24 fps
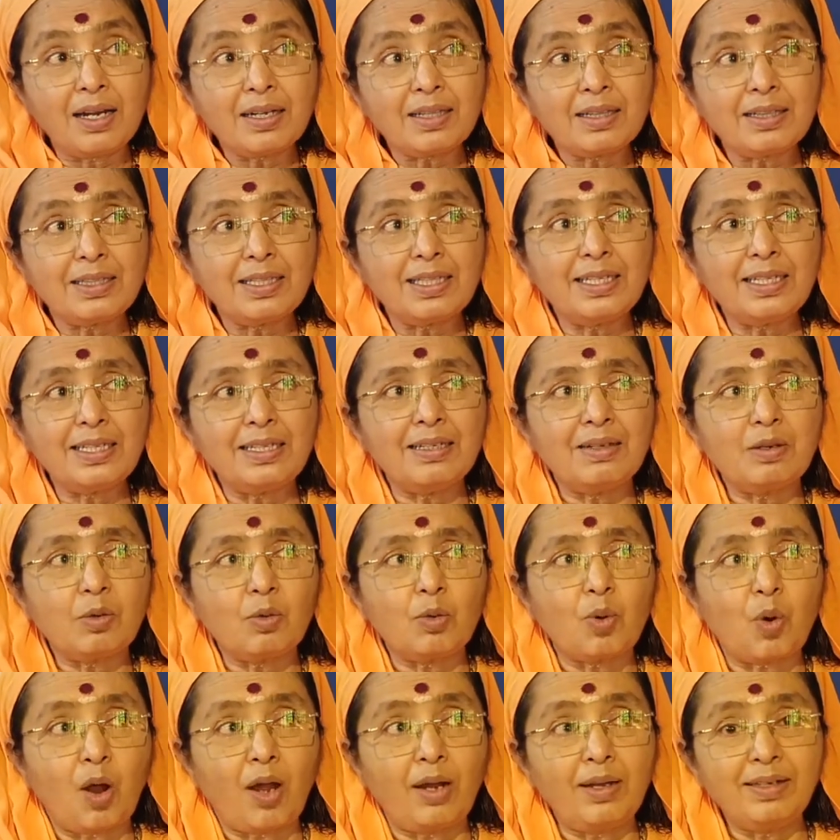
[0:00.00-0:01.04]
the
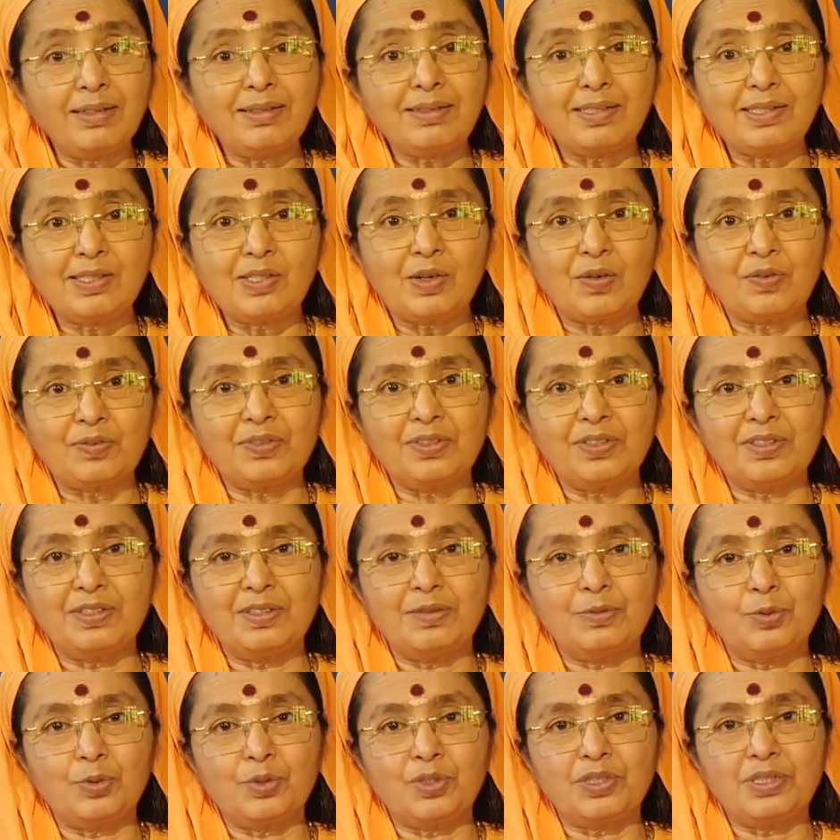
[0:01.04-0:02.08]
quality of the
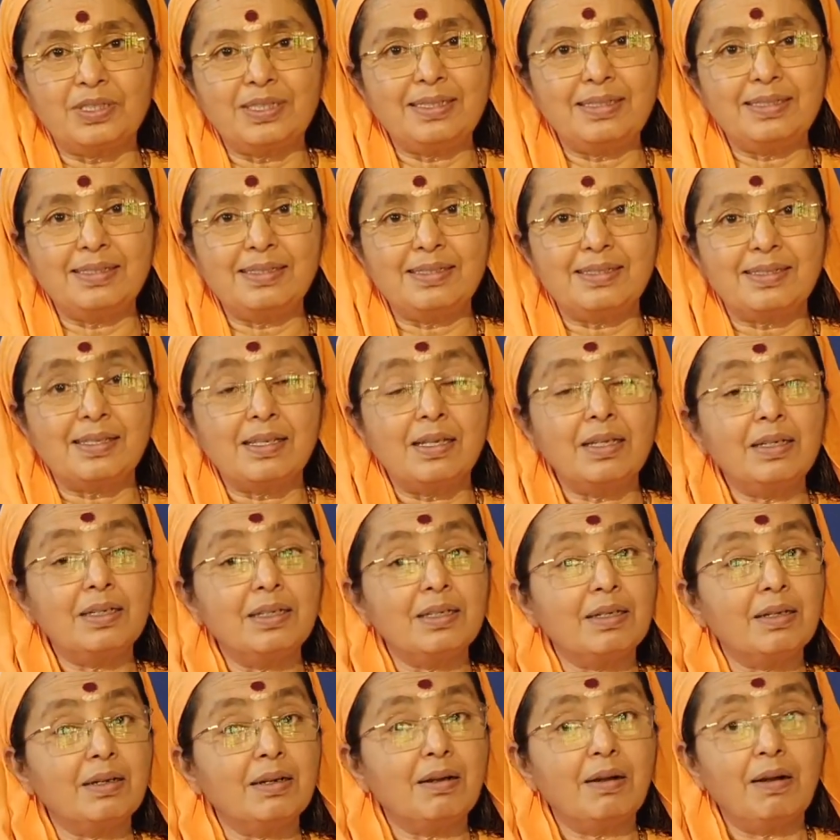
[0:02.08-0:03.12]
devotees
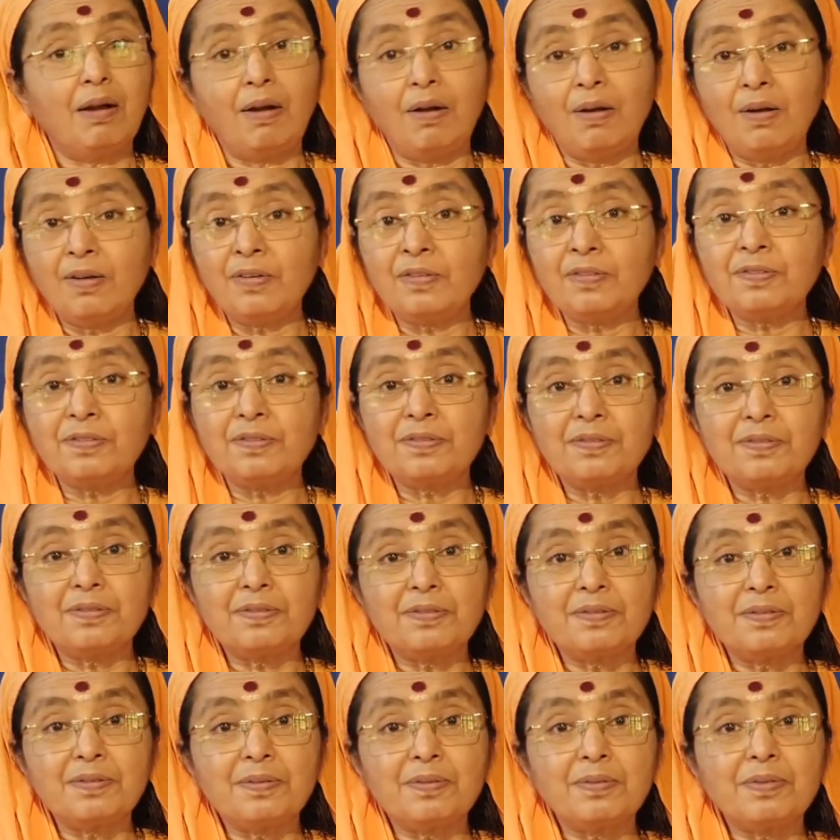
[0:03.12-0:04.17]
of
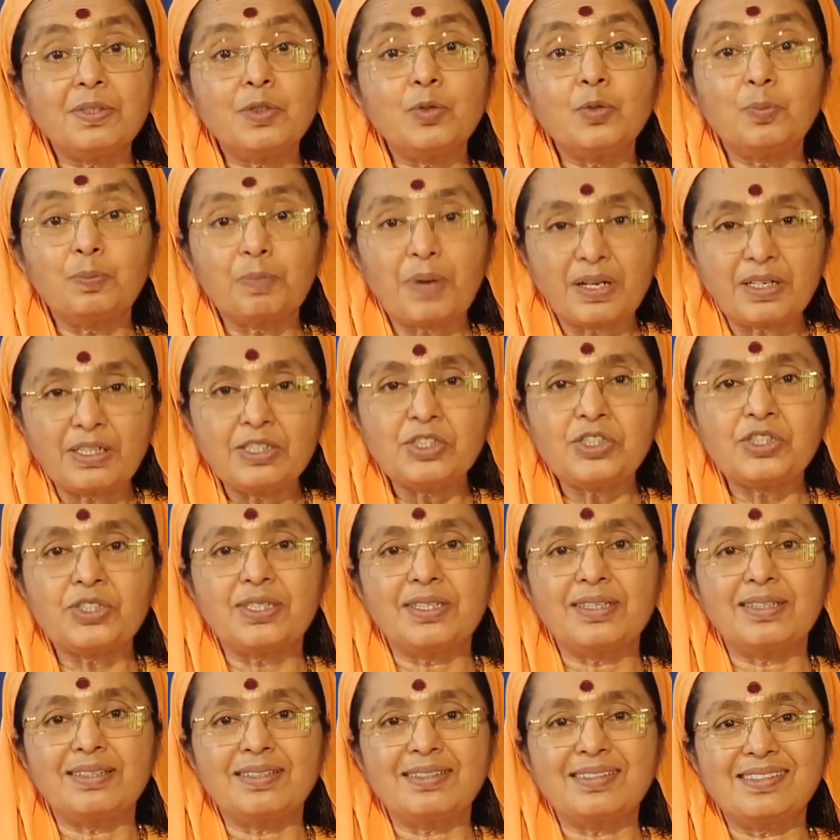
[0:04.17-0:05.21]
the
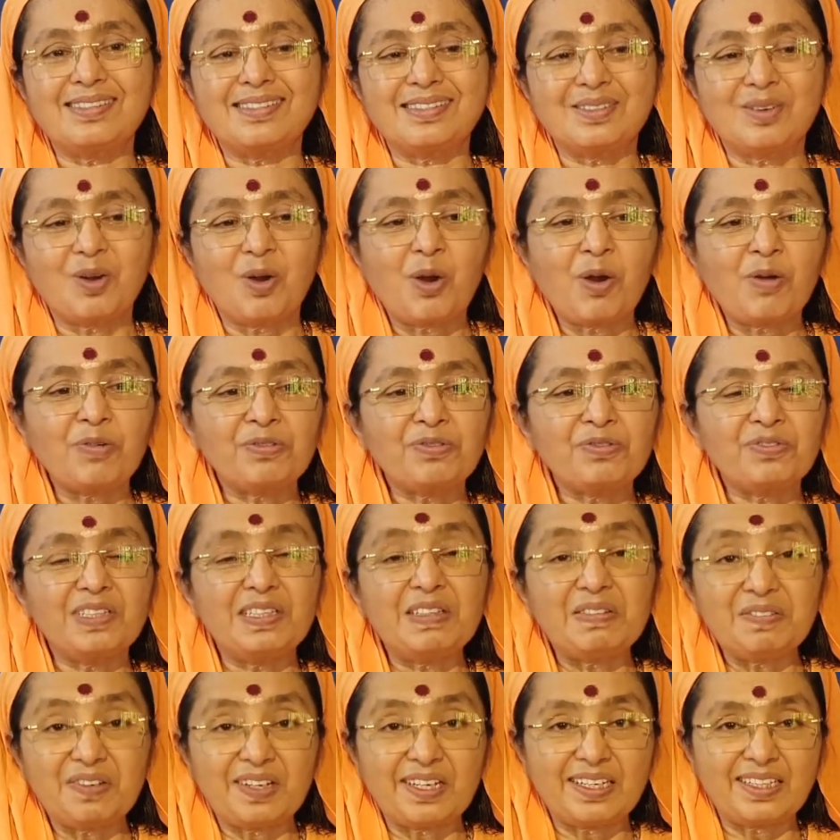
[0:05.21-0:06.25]
Upanishads, of the
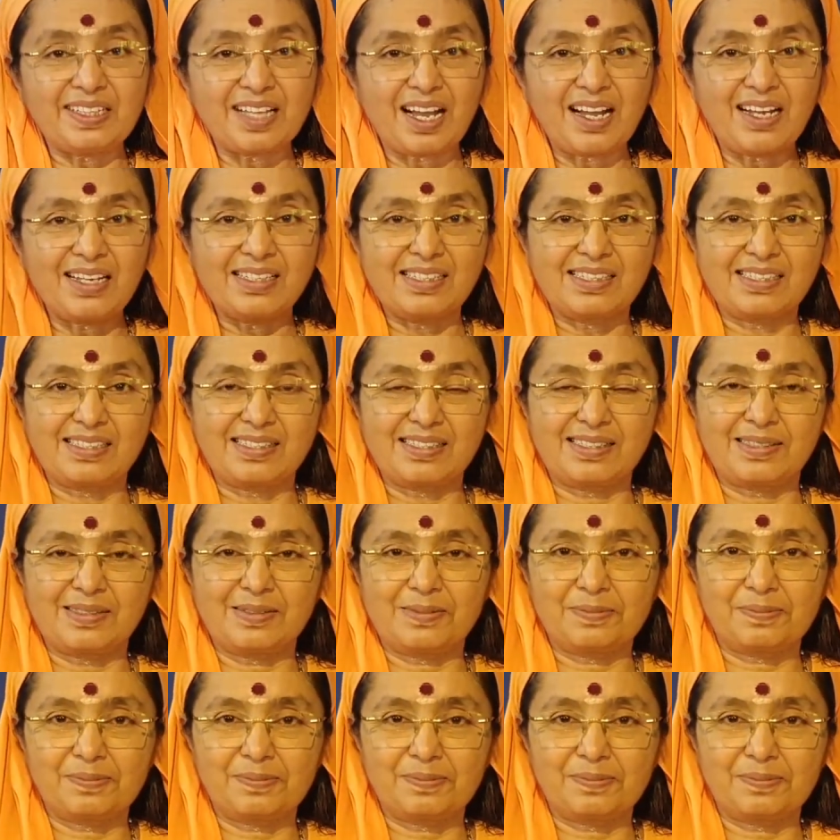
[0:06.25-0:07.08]
Vedas.